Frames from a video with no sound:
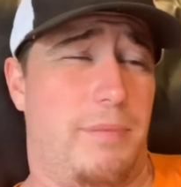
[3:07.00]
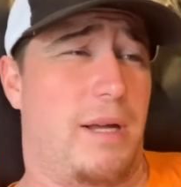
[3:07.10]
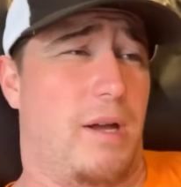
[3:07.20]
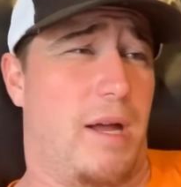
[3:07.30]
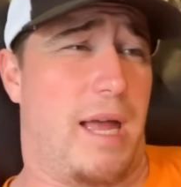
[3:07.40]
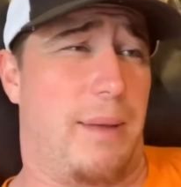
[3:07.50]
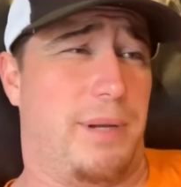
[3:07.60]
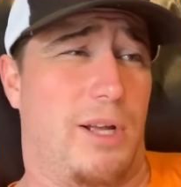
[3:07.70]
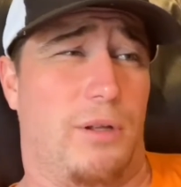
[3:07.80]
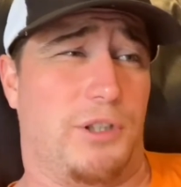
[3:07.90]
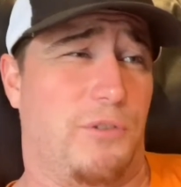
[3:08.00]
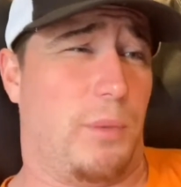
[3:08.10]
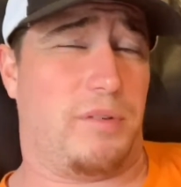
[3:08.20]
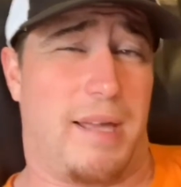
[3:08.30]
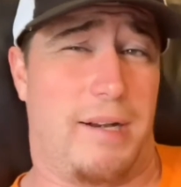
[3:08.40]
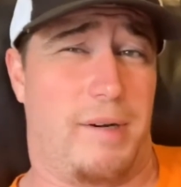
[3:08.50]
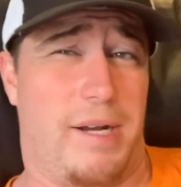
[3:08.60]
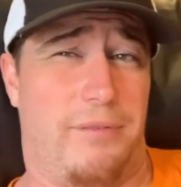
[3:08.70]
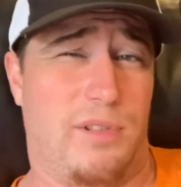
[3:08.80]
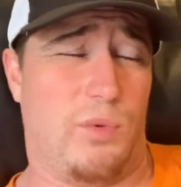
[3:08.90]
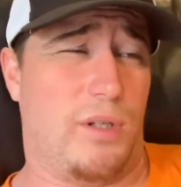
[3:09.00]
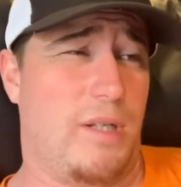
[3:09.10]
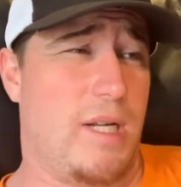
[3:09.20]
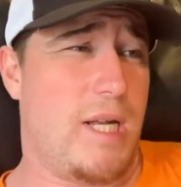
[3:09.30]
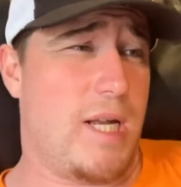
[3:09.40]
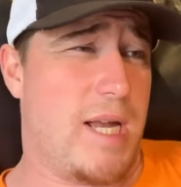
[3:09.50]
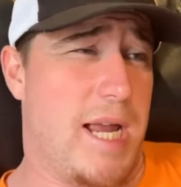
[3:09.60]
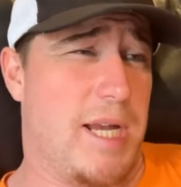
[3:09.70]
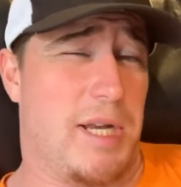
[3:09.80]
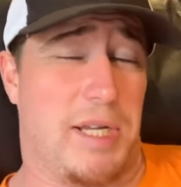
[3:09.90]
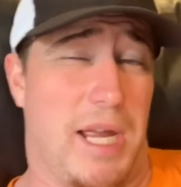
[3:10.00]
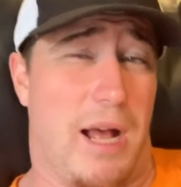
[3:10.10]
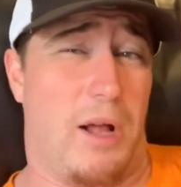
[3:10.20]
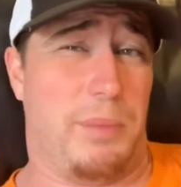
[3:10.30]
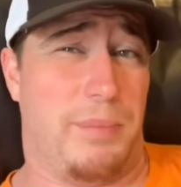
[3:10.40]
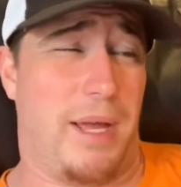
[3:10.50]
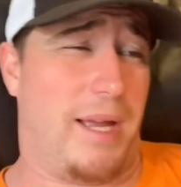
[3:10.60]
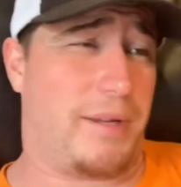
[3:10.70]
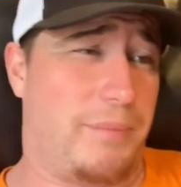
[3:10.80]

Happy College Football Saturday, everyone. And I'll be back.